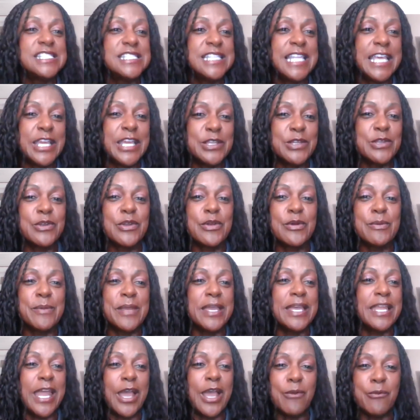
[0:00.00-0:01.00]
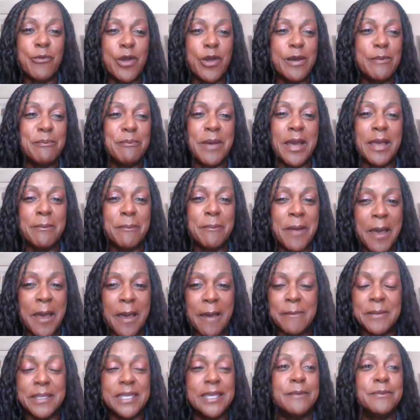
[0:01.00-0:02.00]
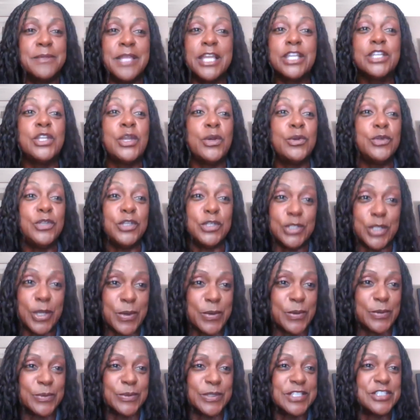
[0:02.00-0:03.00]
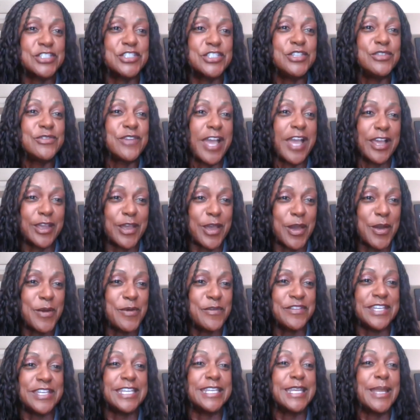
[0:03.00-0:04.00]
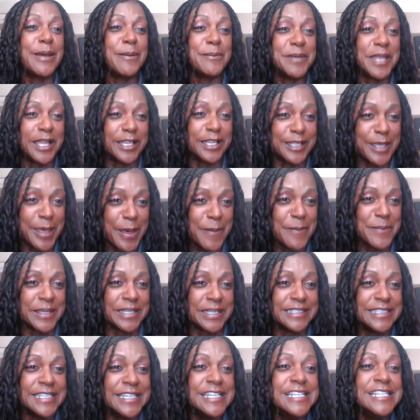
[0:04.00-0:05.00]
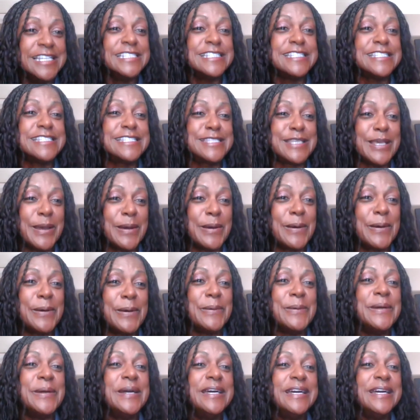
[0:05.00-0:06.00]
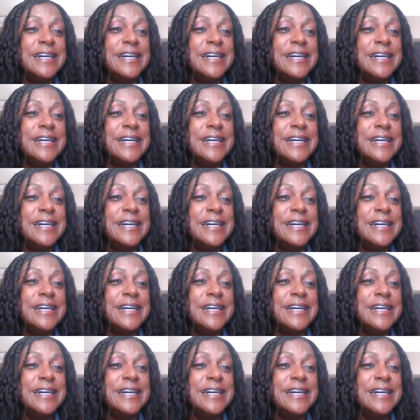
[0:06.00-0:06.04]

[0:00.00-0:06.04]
laying in her bed, I want my mommy. I'm like, no, you don't, because you got COVID and I'm not coming. So